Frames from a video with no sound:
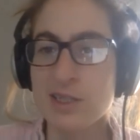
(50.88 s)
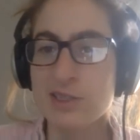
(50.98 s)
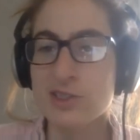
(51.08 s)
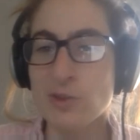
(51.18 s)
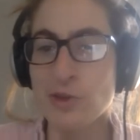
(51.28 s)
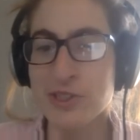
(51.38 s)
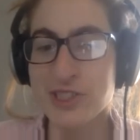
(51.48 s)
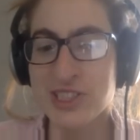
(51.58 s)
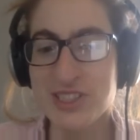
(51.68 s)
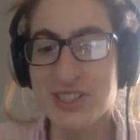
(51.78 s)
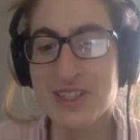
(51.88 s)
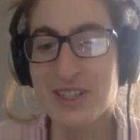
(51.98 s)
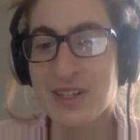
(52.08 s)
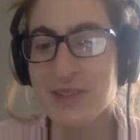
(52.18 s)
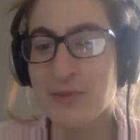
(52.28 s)
So there are just,
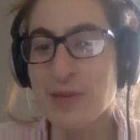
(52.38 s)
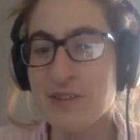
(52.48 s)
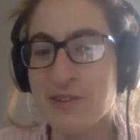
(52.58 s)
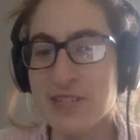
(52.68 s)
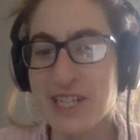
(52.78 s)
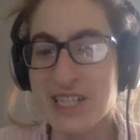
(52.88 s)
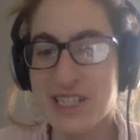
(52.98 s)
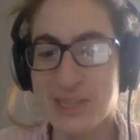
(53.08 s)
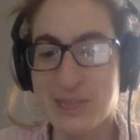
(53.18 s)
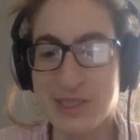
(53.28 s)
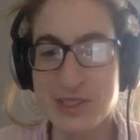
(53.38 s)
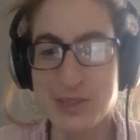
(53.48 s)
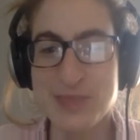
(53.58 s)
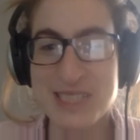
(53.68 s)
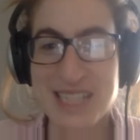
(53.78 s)
a, we have a very intimate
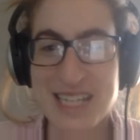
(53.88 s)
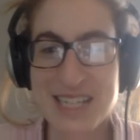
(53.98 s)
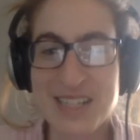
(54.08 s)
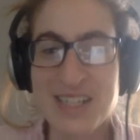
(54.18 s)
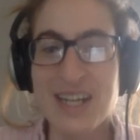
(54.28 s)
group today.